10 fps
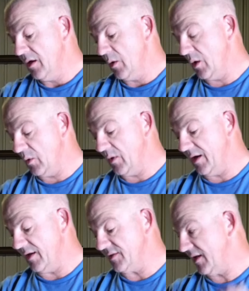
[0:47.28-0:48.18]
Oh, what
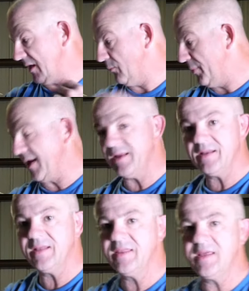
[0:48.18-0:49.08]
else? I got to paint
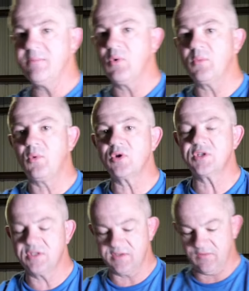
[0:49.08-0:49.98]
the inboard
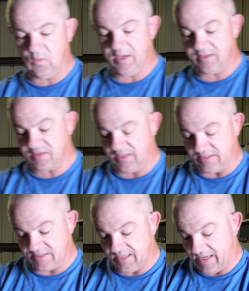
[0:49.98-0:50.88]
portions of the wings on each
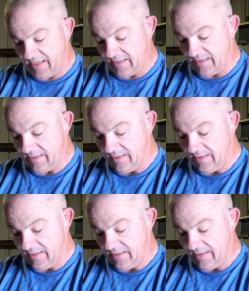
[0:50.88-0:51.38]
side.